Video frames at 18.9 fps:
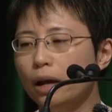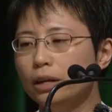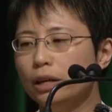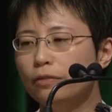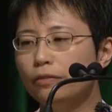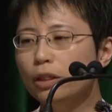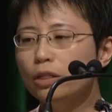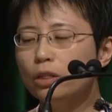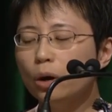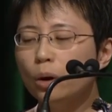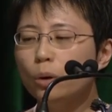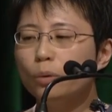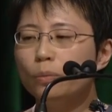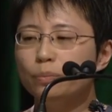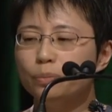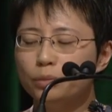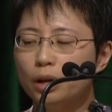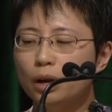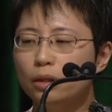even
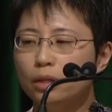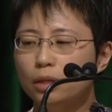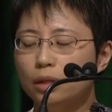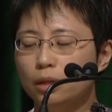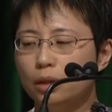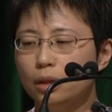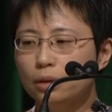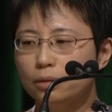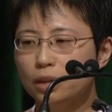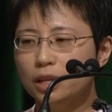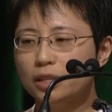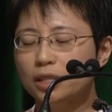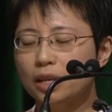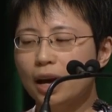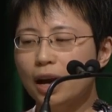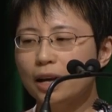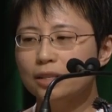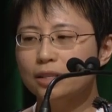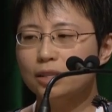though this
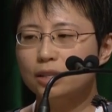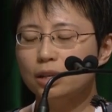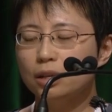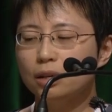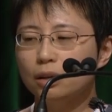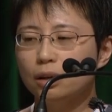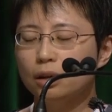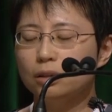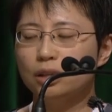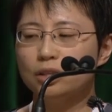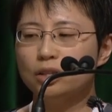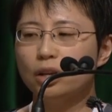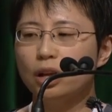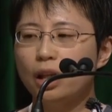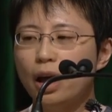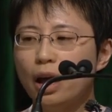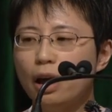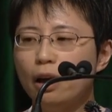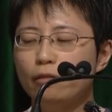IC does
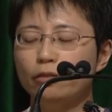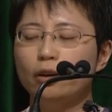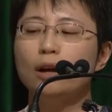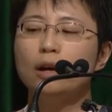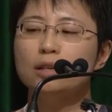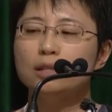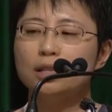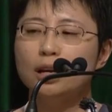not have